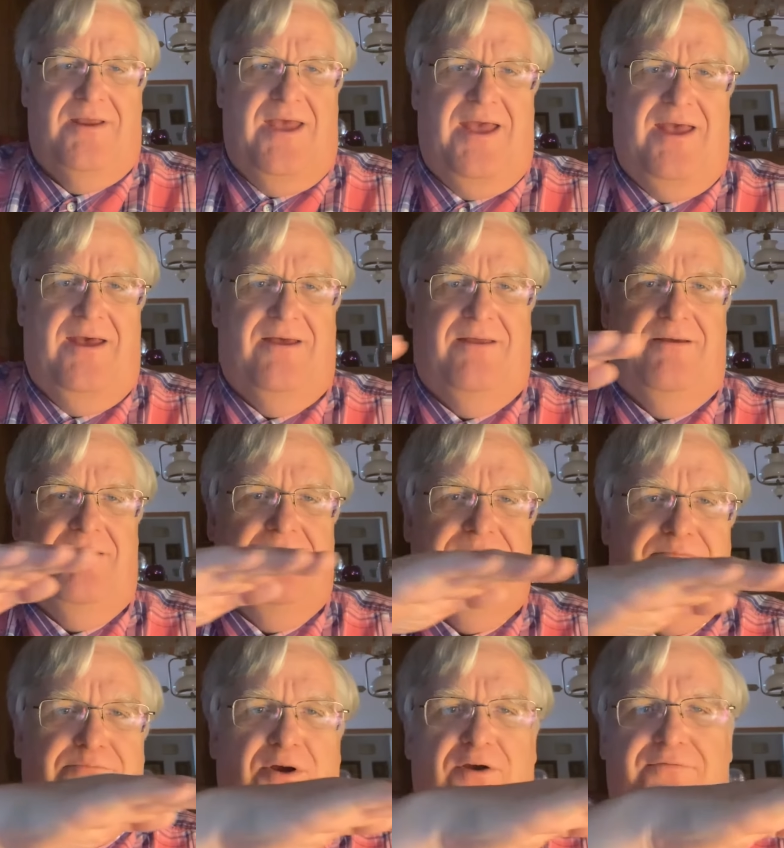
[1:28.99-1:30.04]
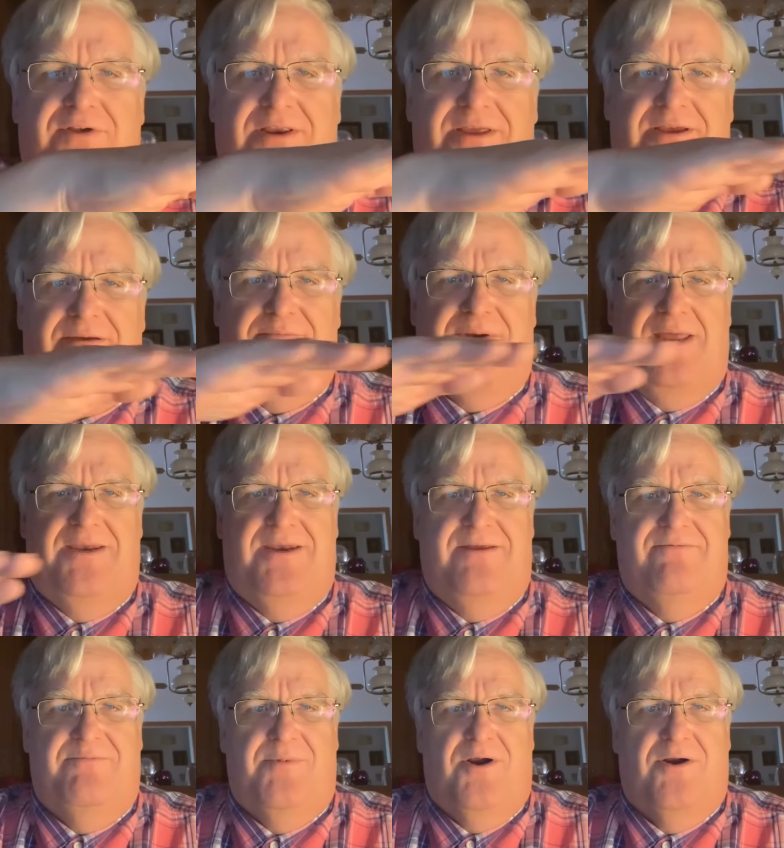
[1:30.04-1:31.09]
a perfectly
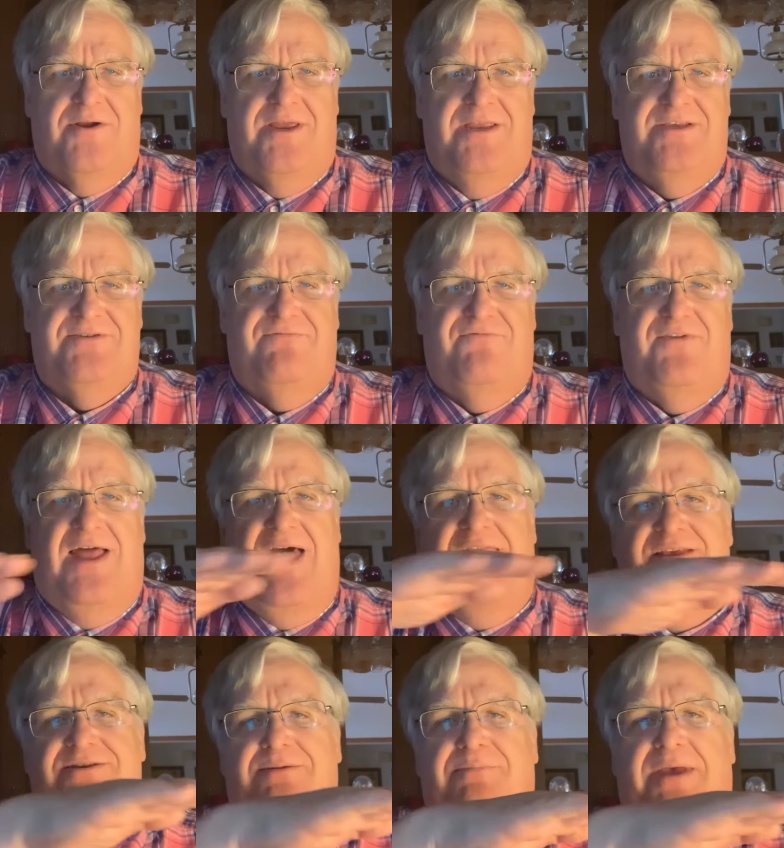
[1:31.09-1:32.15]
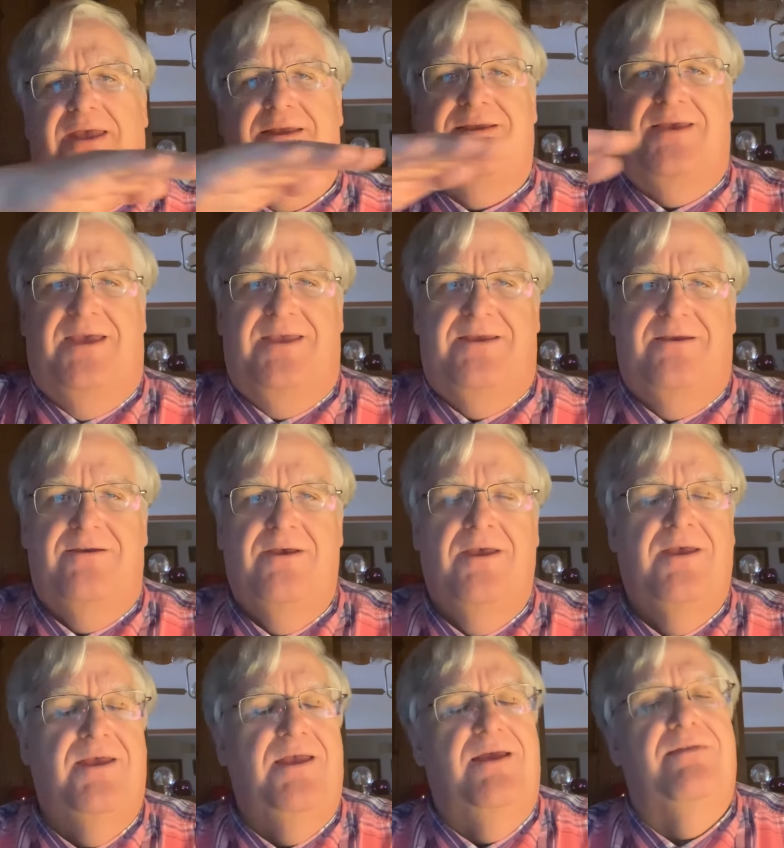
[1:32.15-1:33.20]
competitive market is flat as a pancake
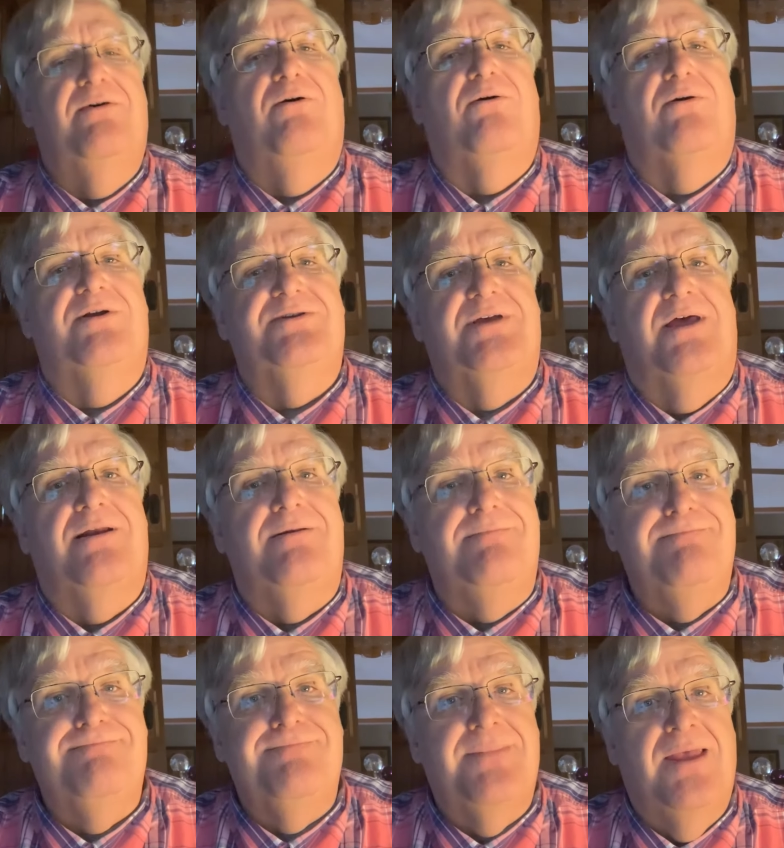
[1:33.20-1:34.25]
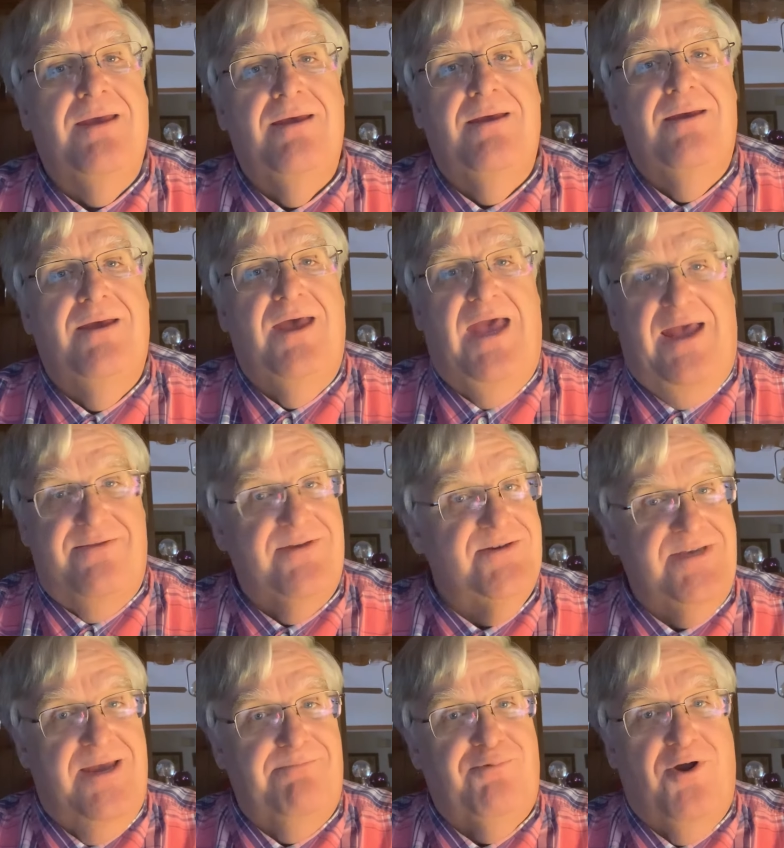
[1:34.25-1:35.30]
in the horizontal. At the
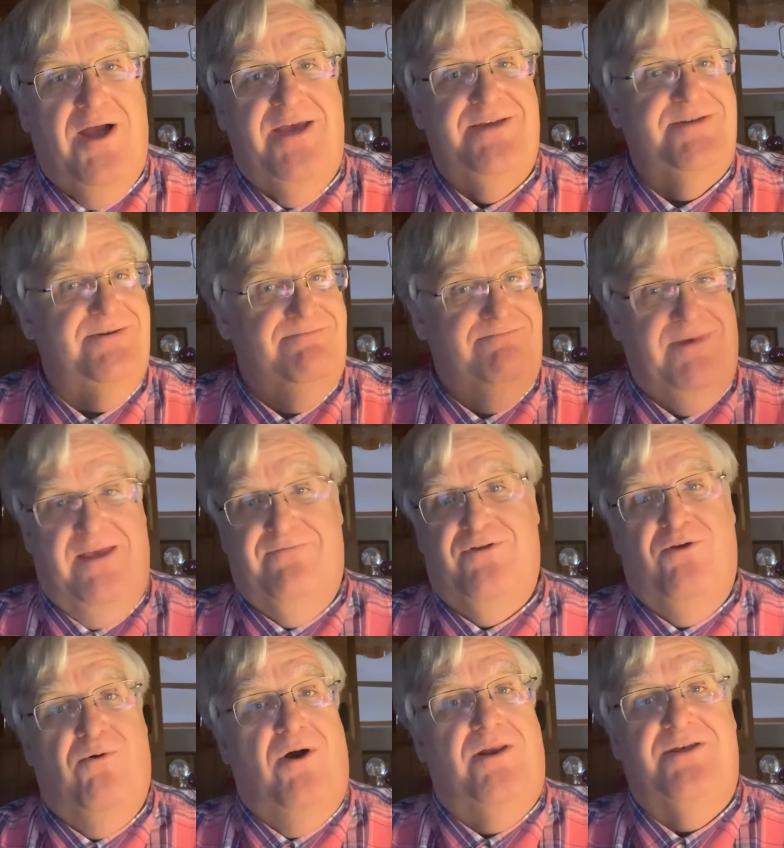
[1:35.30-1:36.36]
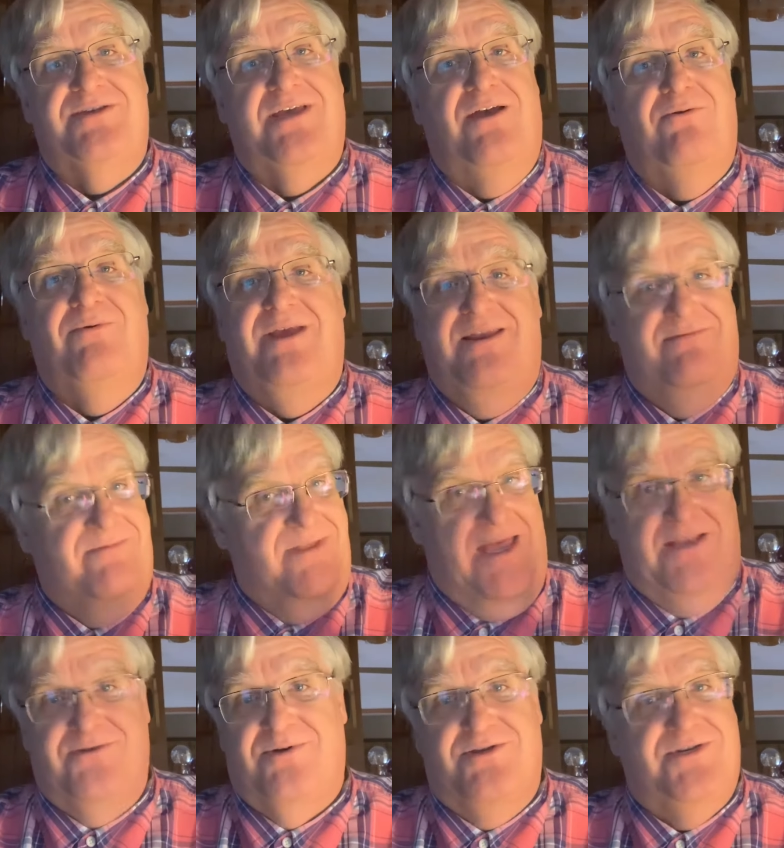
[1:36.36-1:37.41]
set price, if you want to sell wheat,
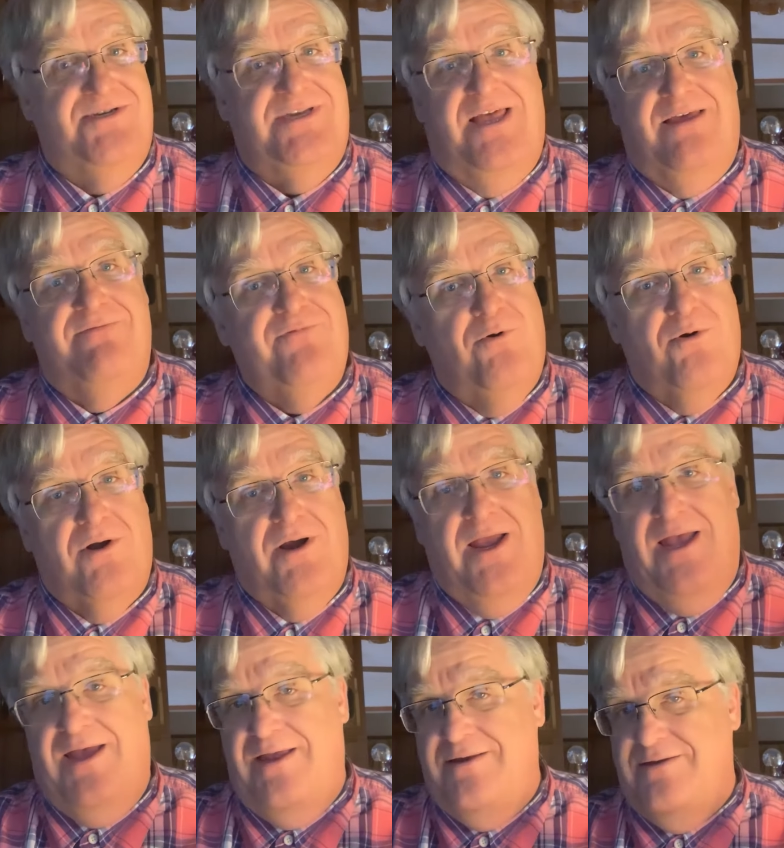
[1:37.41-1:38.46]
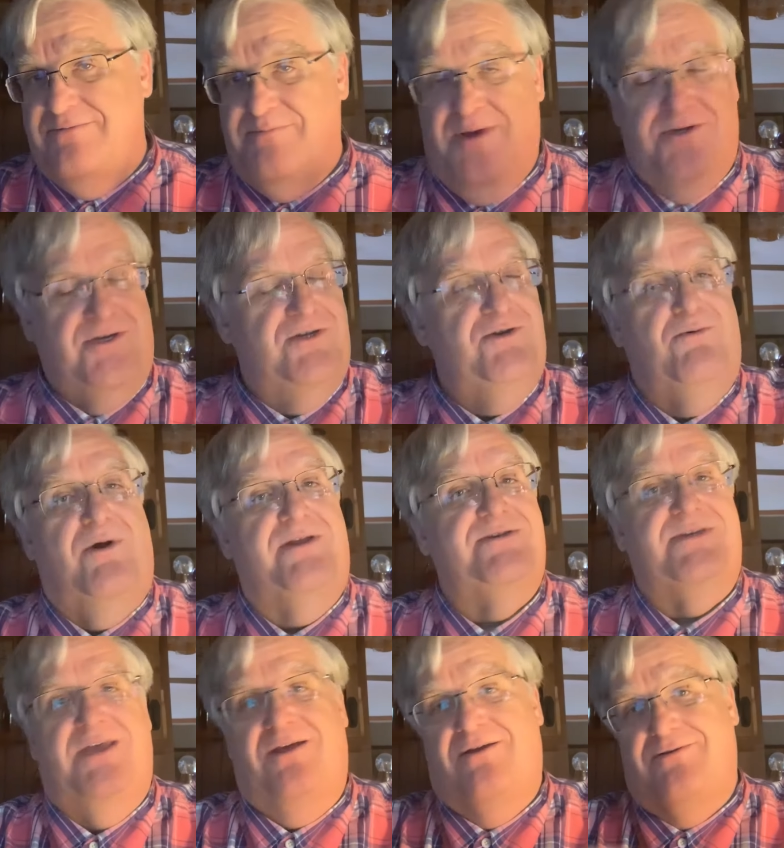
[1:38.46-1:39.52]
that's what you sell it for. And as much as you want to
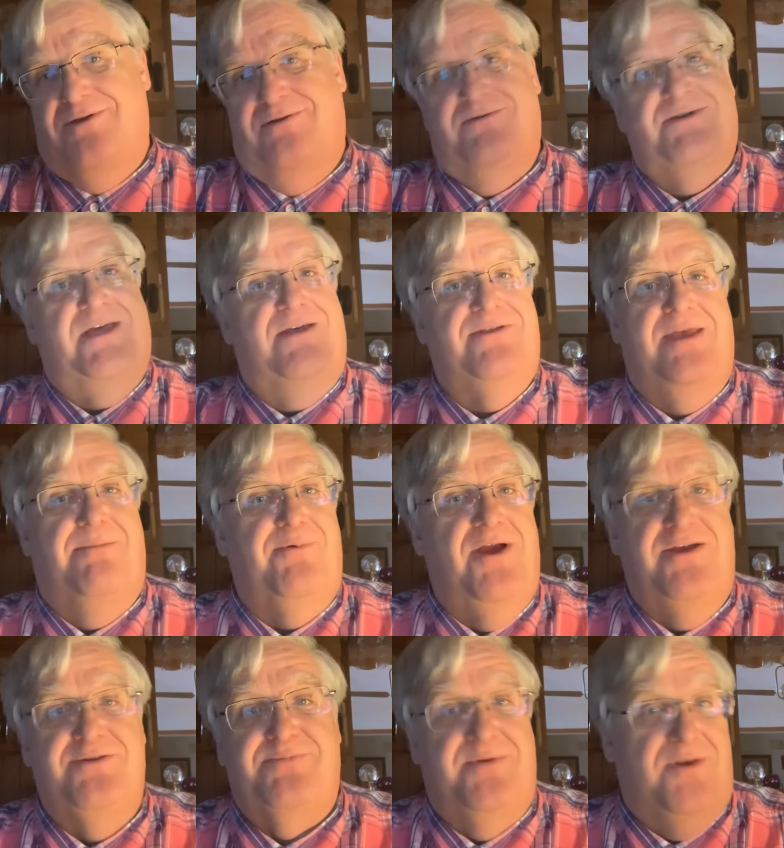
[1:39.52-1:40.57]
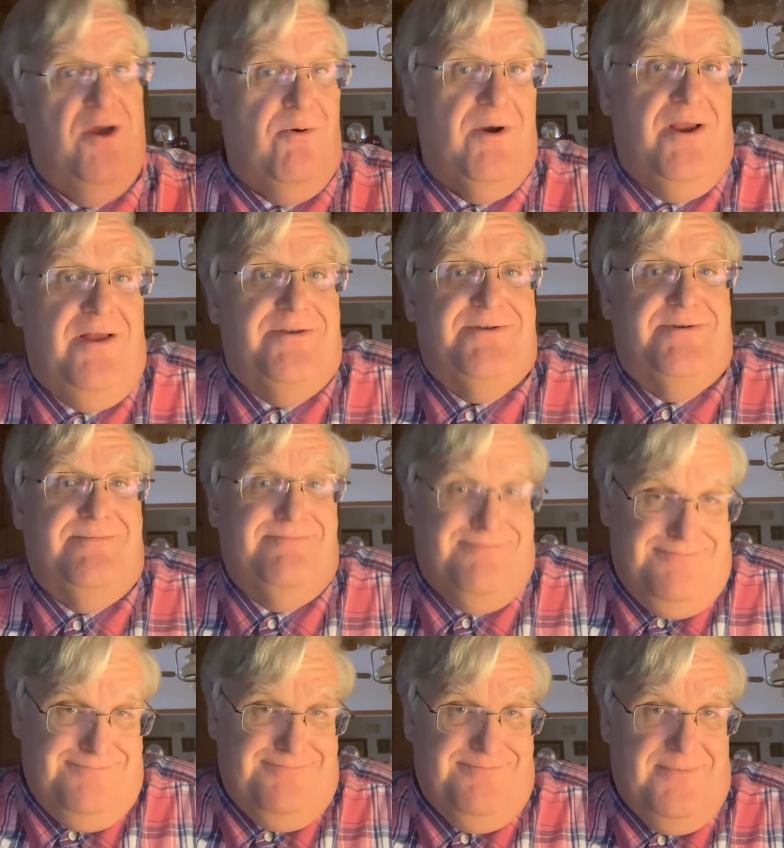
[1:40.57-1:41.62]
sell, you can sell at that price, but nowhere else,
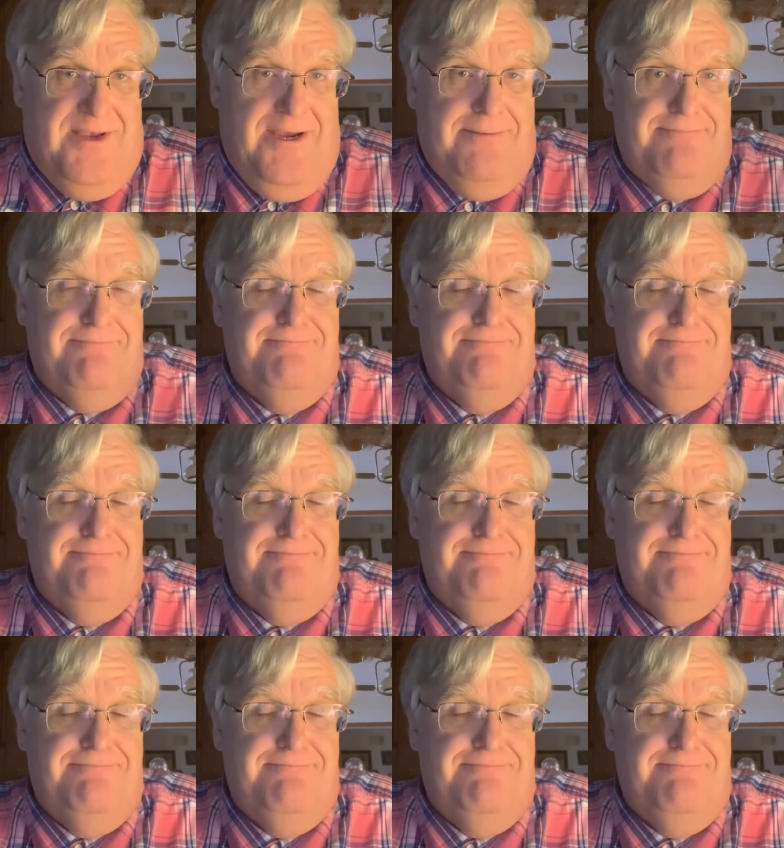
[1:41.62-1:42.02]
right?